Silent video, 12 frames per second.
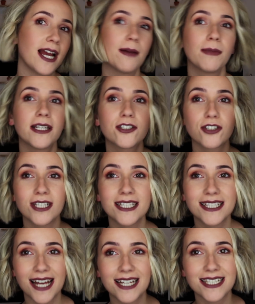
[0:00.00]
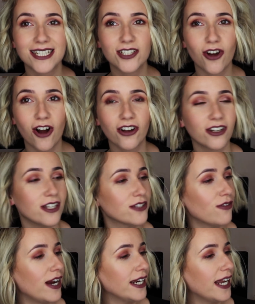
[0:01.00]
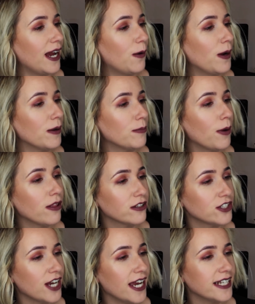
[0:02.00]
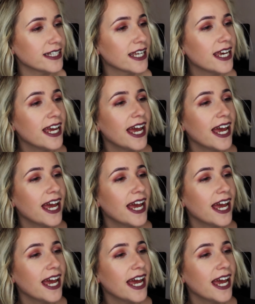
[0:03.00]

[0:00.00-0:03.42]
I'm literally sat in darkness right now, I apologise.